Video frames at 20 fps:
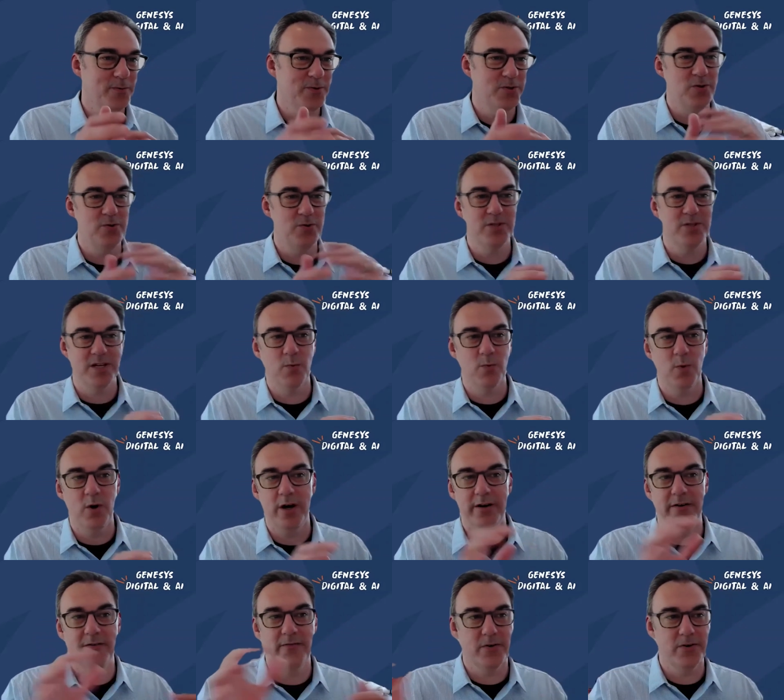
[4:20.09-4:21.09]
choosing
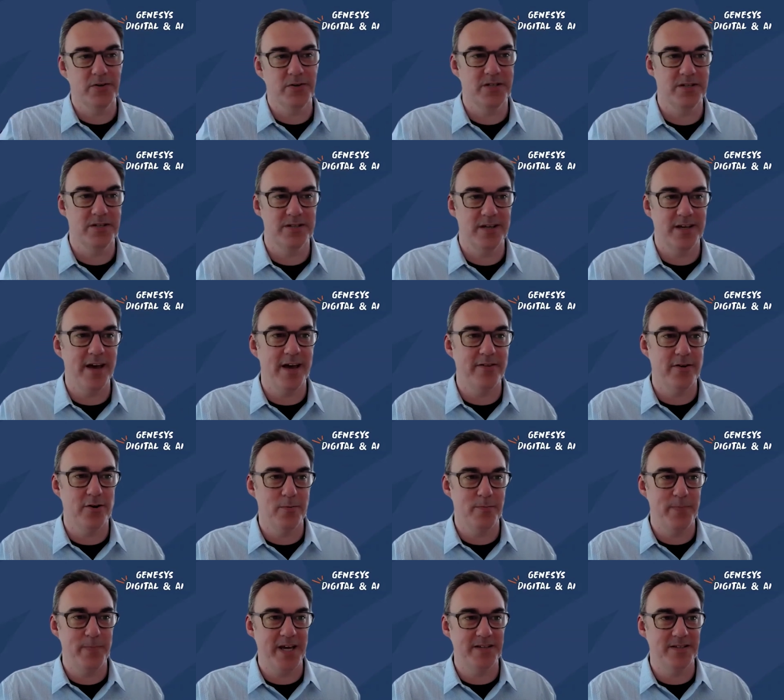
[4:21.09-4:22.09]
one versus the
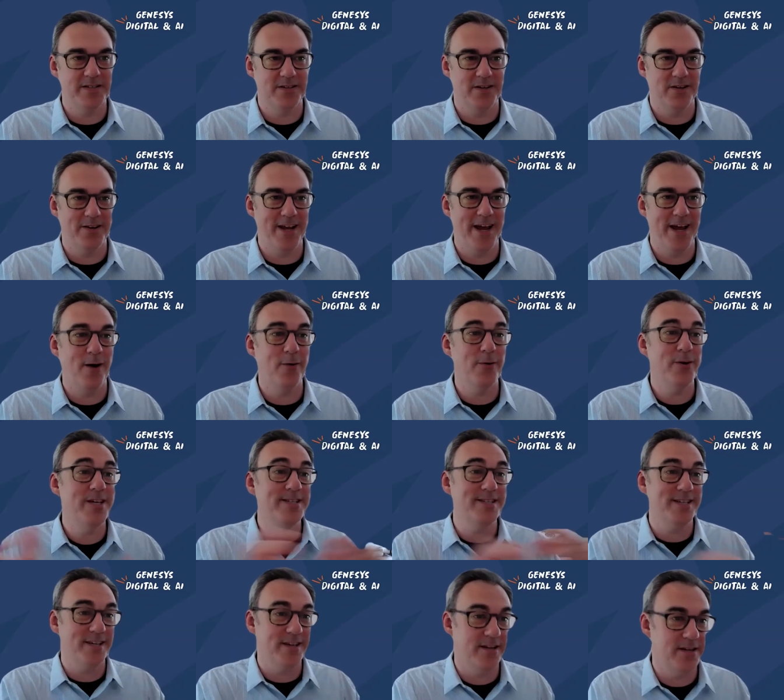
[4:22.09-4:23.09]
other based on how
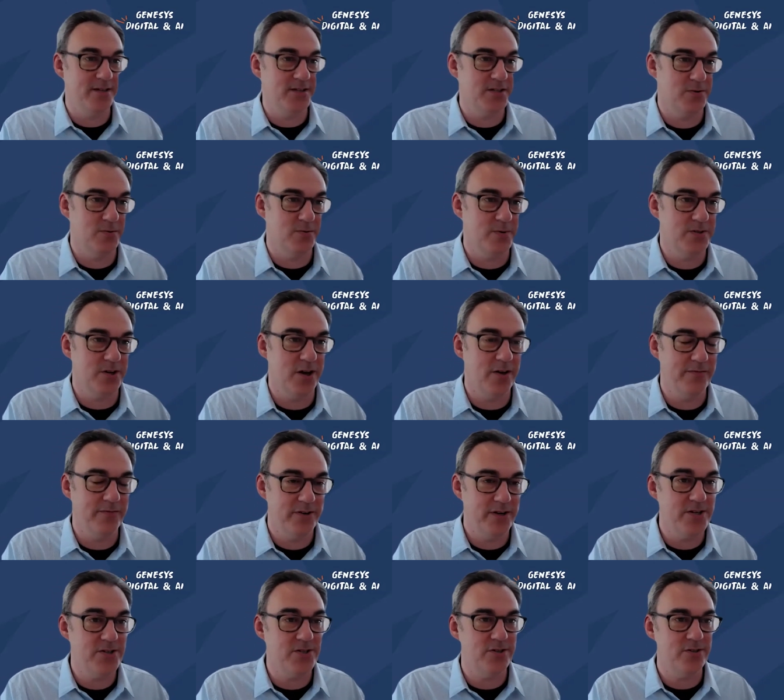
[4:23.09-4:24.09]
easy it is to resolve
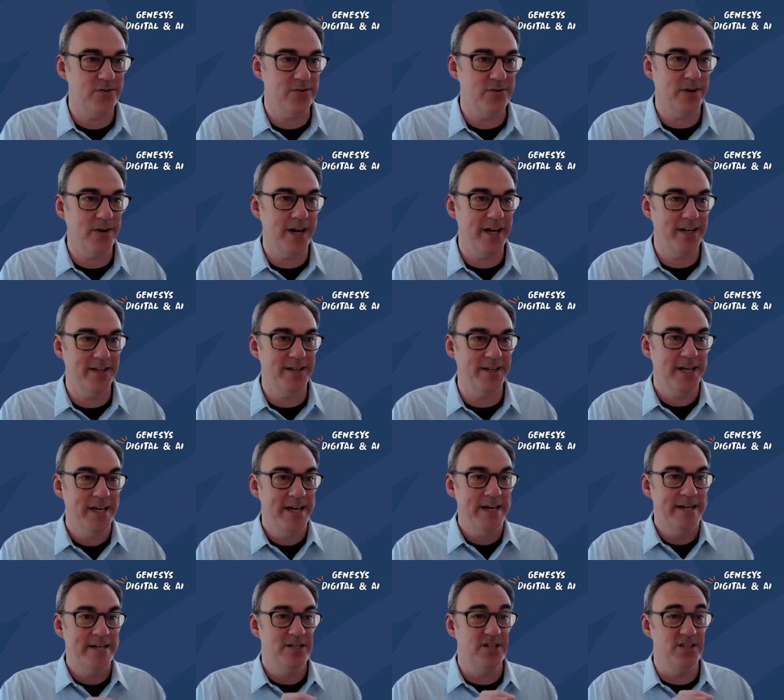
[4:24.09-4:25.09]
an issue, right? And
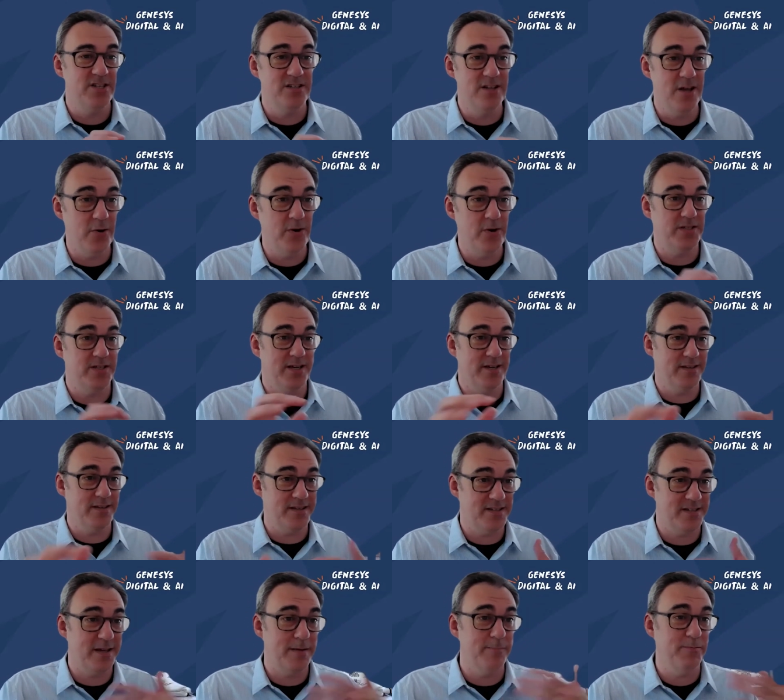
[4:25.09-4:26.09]
just noticing the
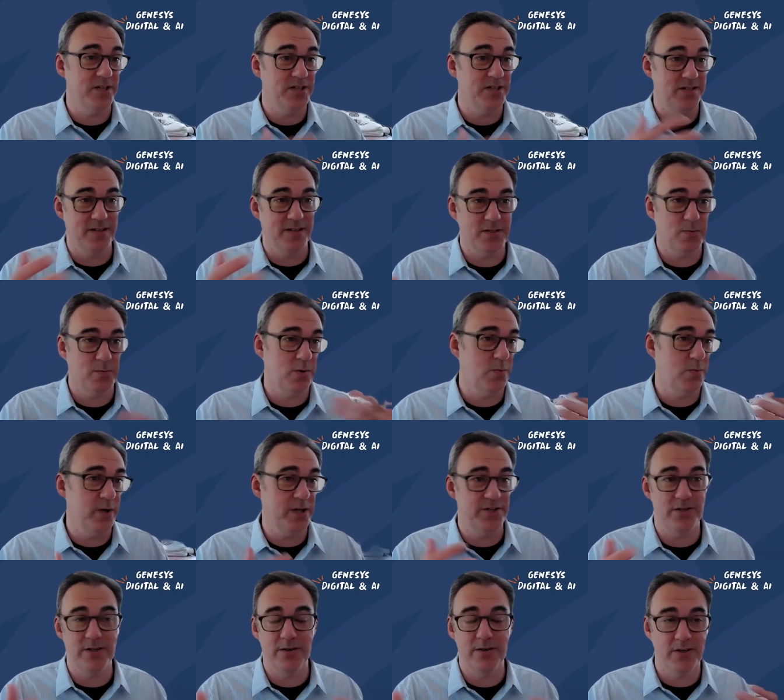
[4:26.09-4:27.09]
seamlessness with
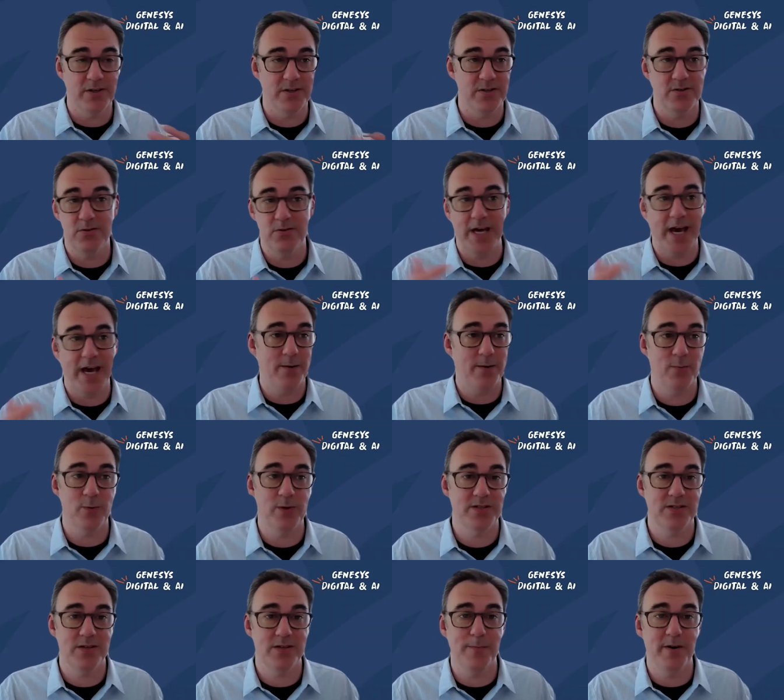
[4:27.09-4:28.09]
which you can do that
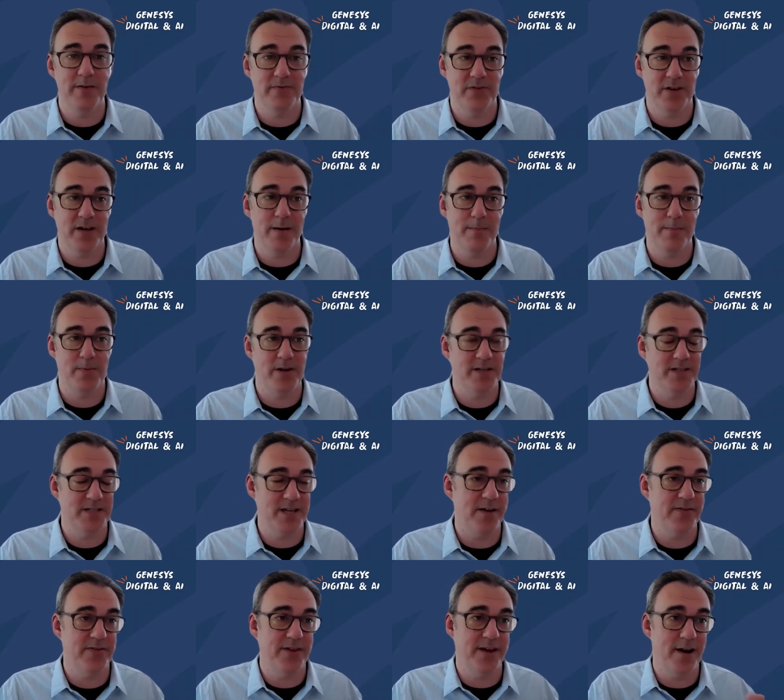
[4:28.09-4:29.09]
with some of the companies
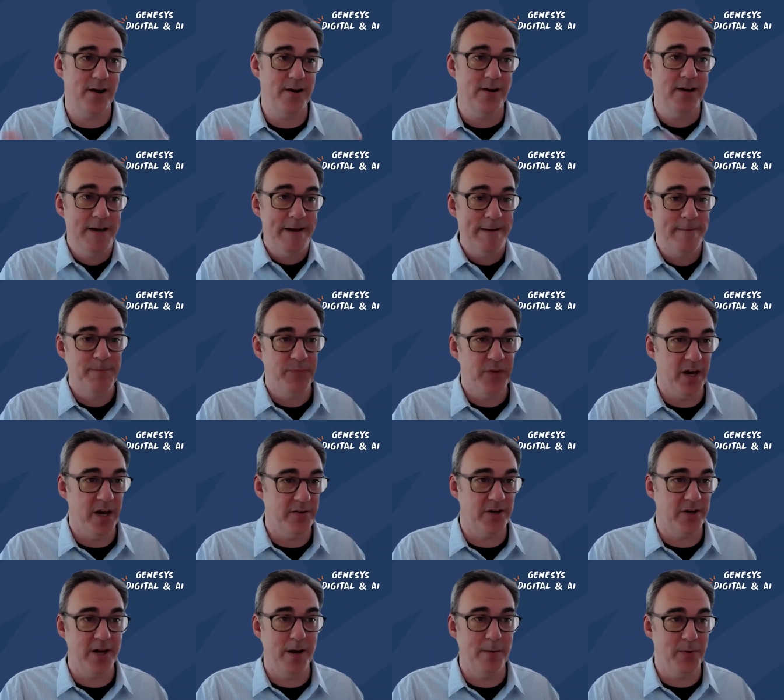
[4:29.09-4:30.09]
out there.
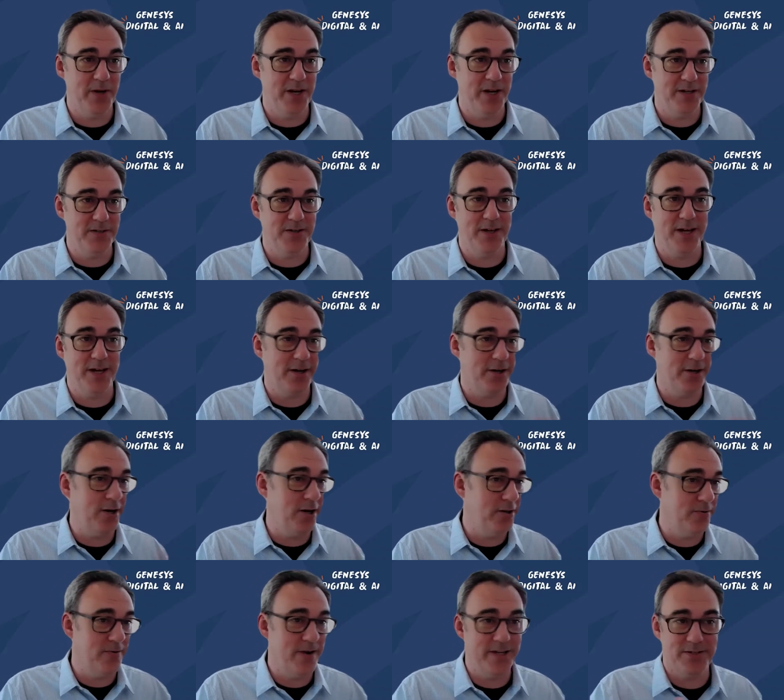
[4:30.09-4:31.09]
Other companies, you got to
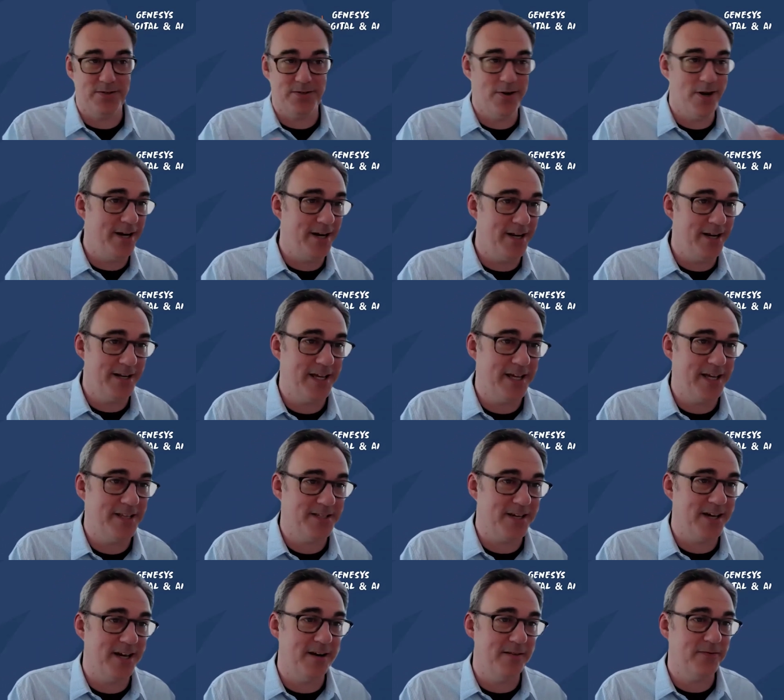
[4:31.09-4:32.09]
call the restaurant, it gets
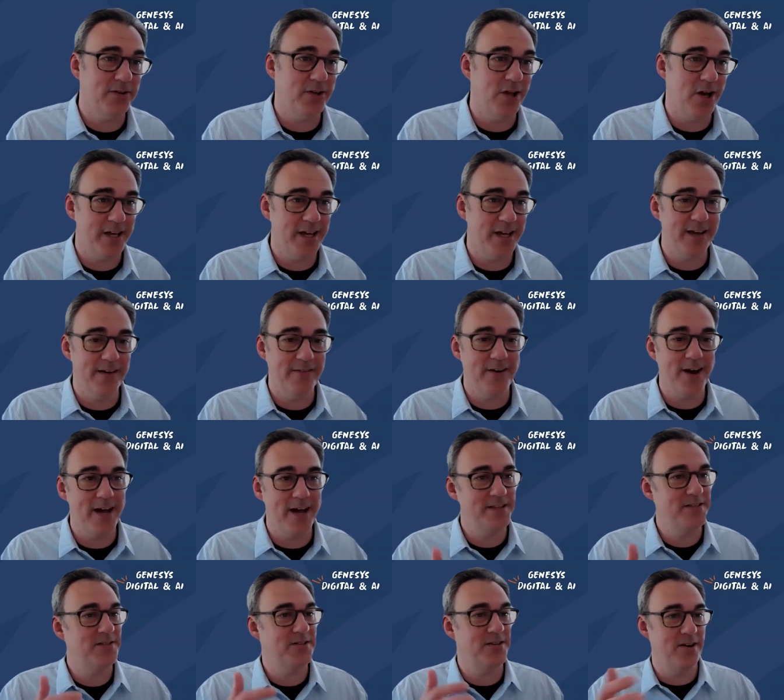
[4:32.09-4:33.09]
kind of clunky,
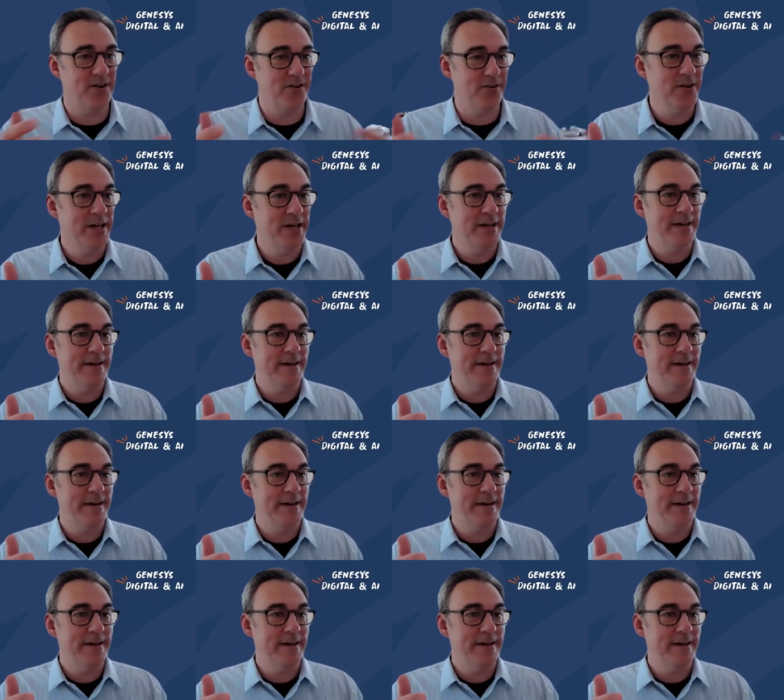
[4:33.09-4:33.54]
right? So yeah.